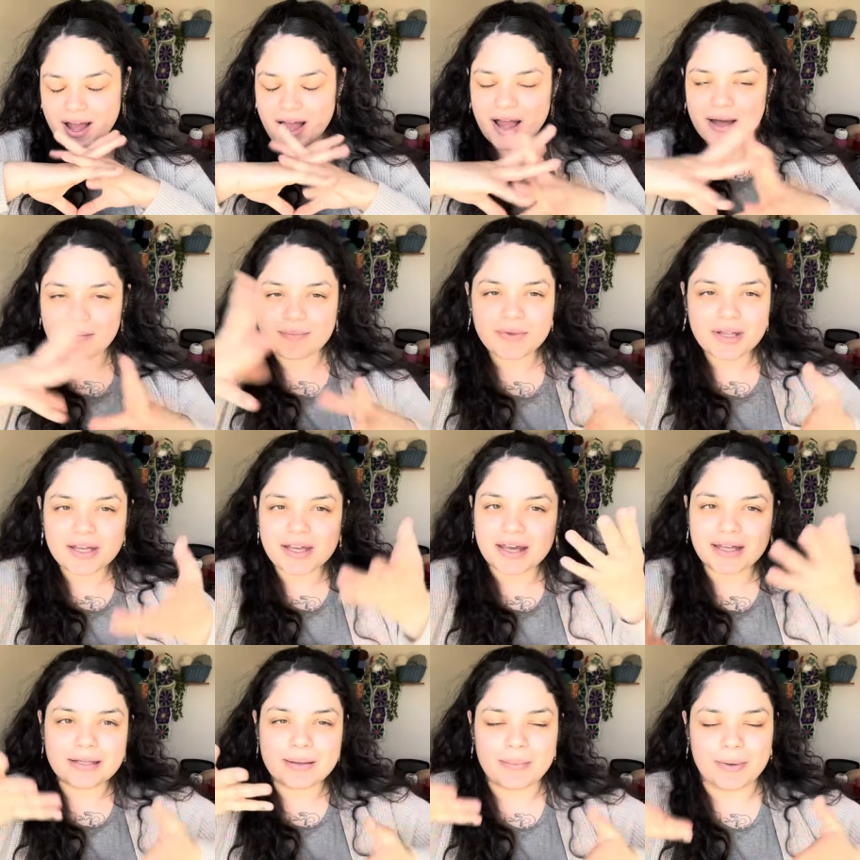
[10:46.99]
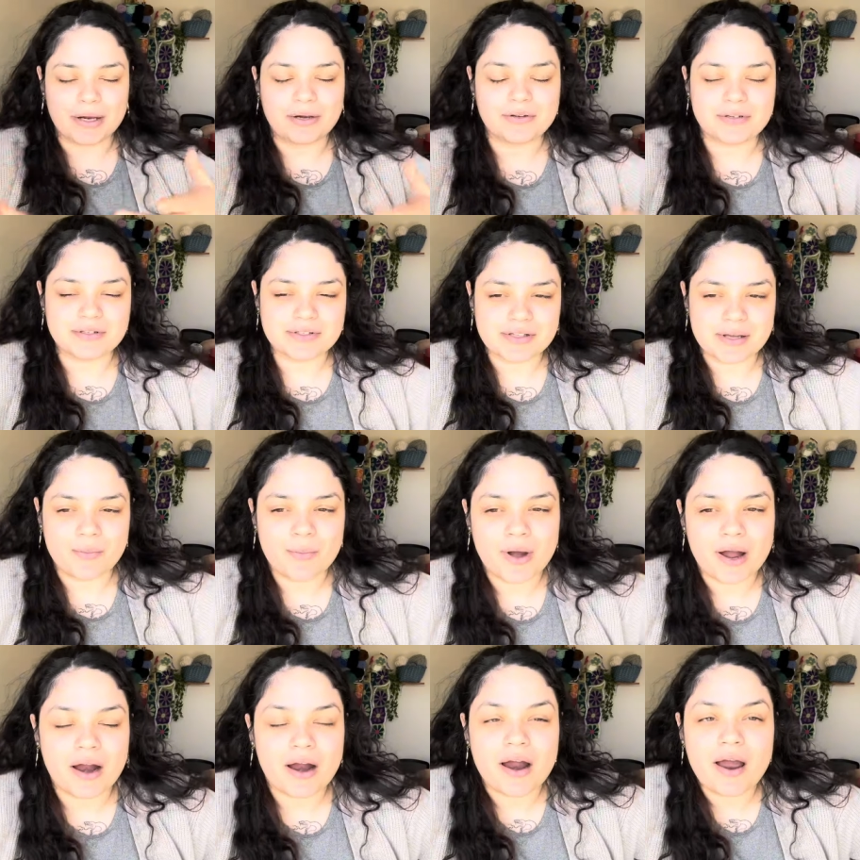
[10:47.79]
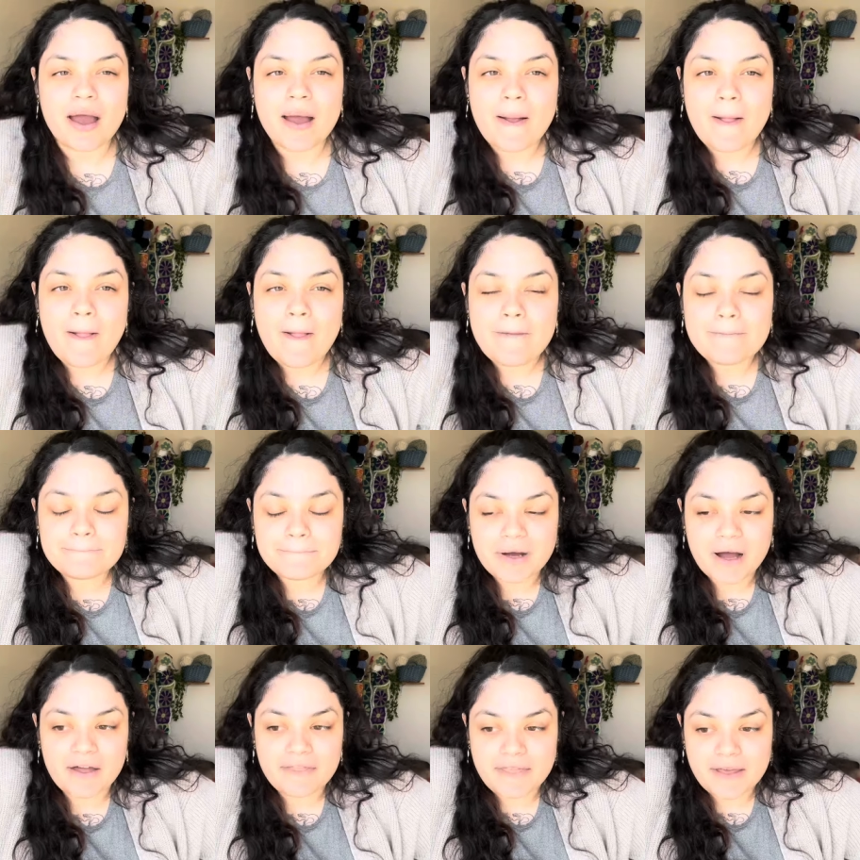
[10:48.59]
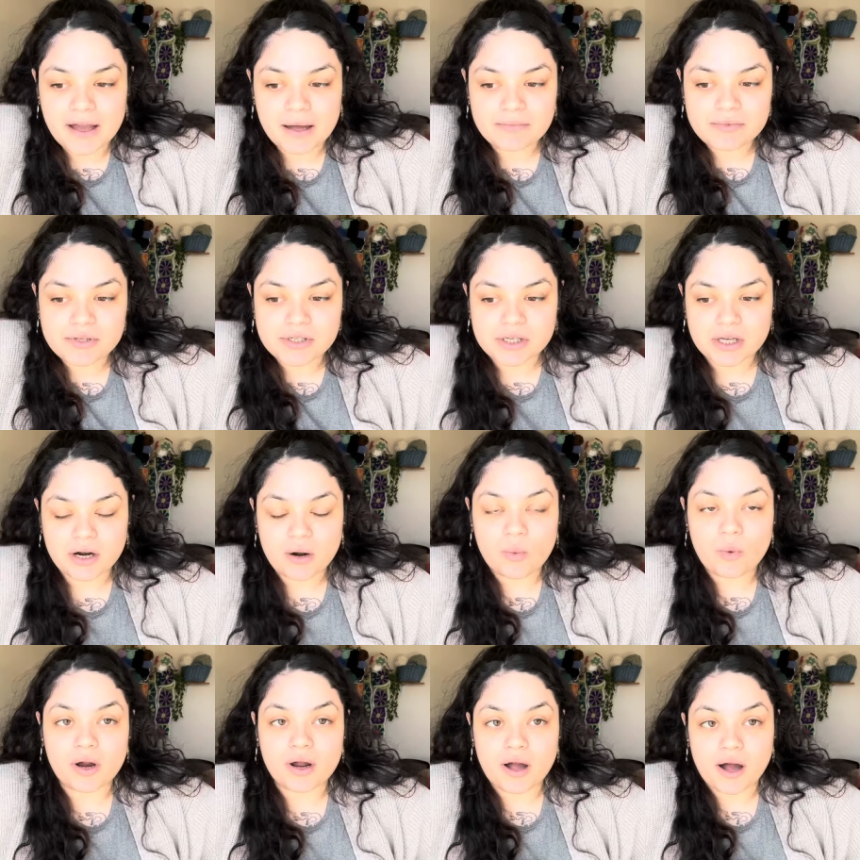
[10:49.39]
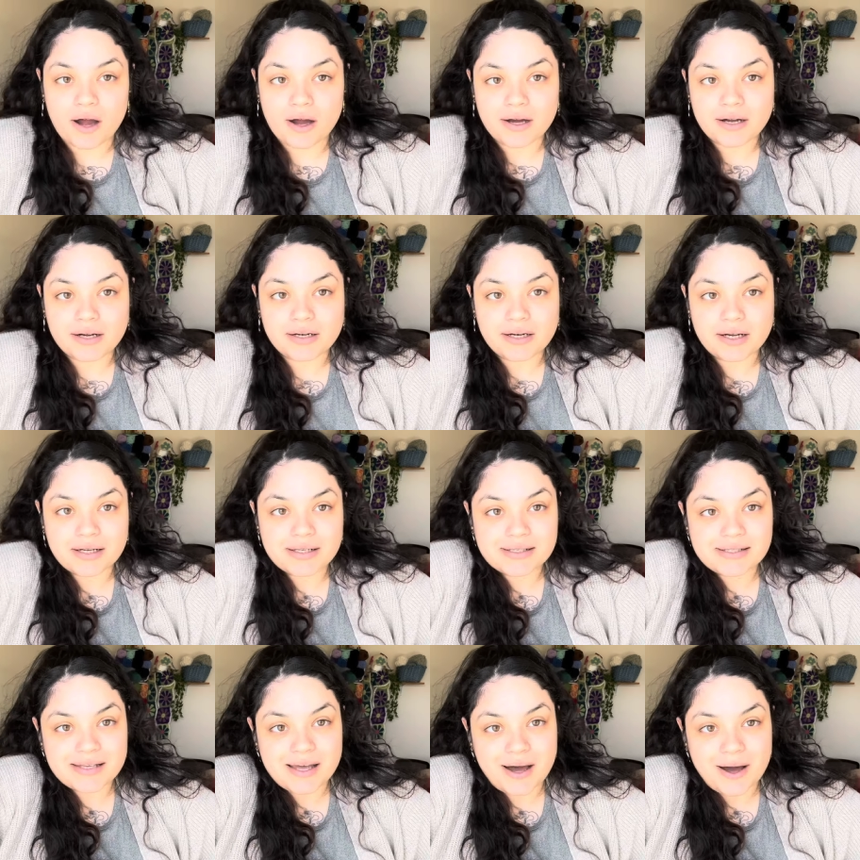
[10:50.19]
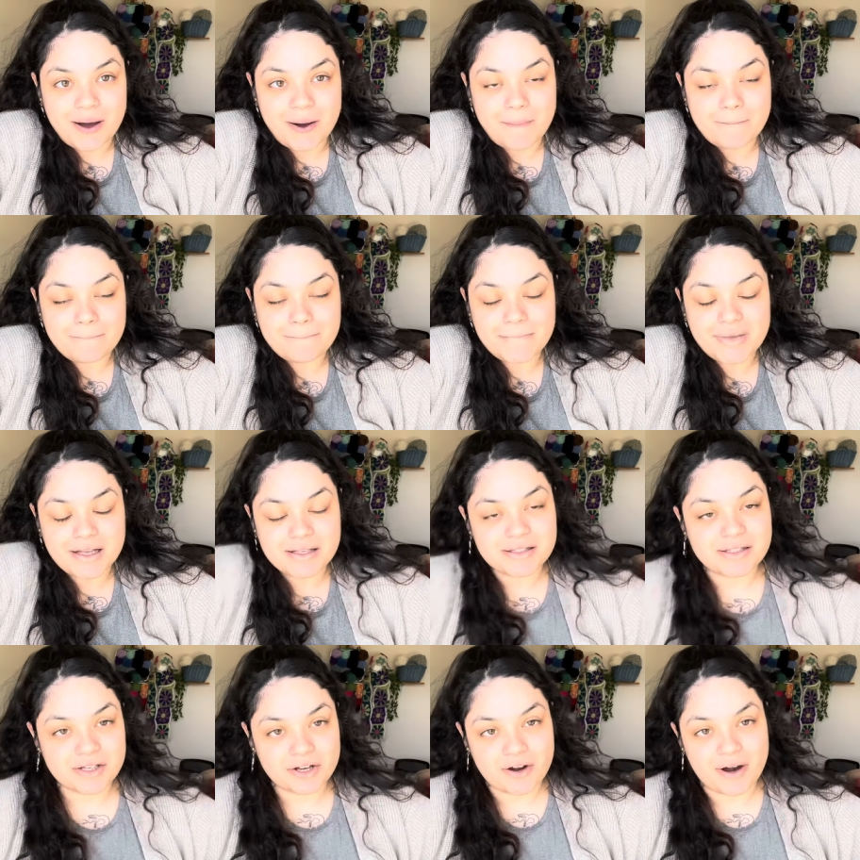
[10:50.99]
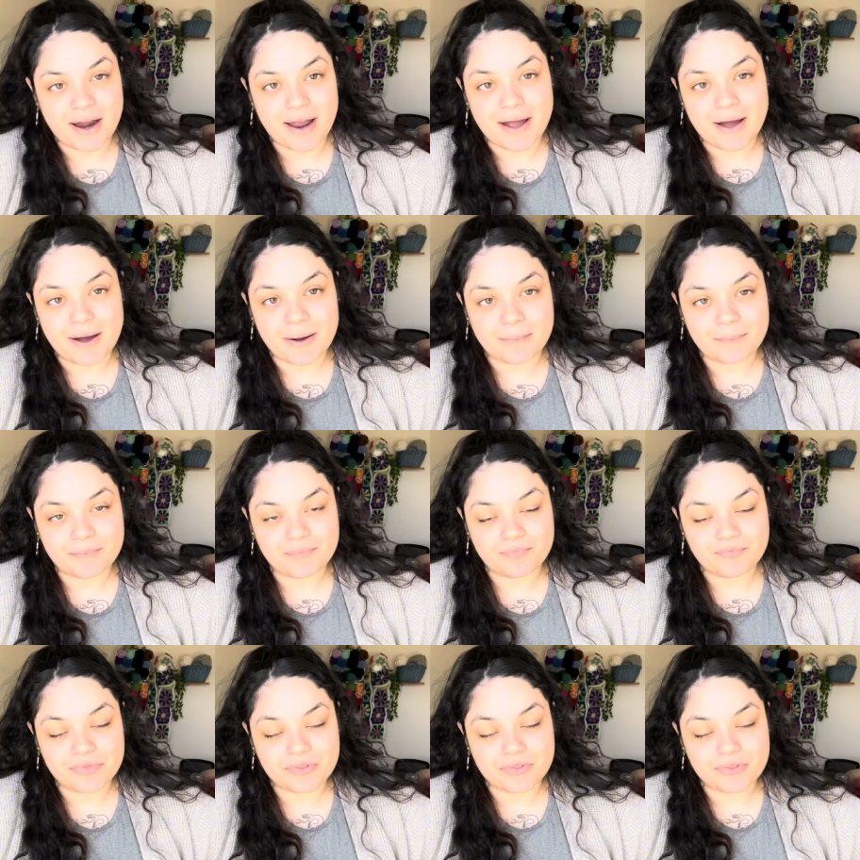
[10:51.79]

I'm like in the middle somewhere, but I think I'm just going to work on some Instagram